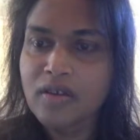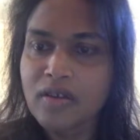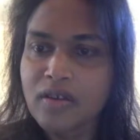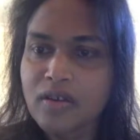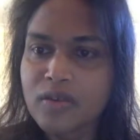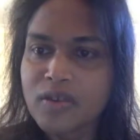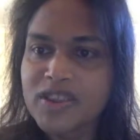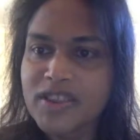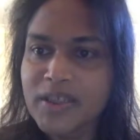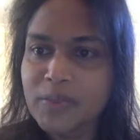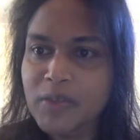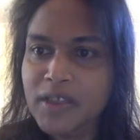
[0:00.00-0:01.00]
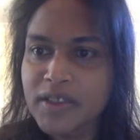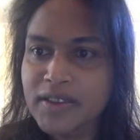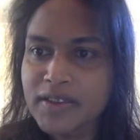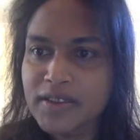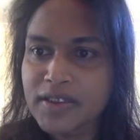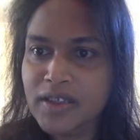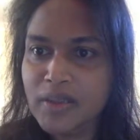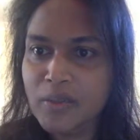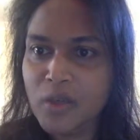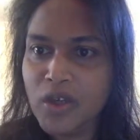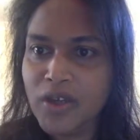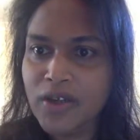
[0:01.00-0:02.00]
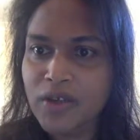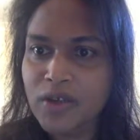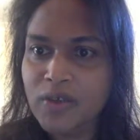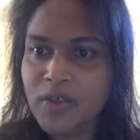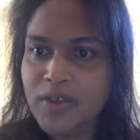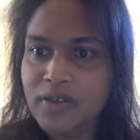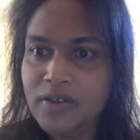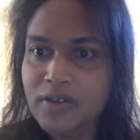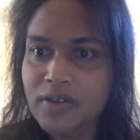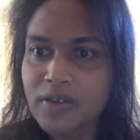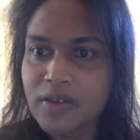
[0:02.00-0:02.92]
Homo sapiens are modern humans.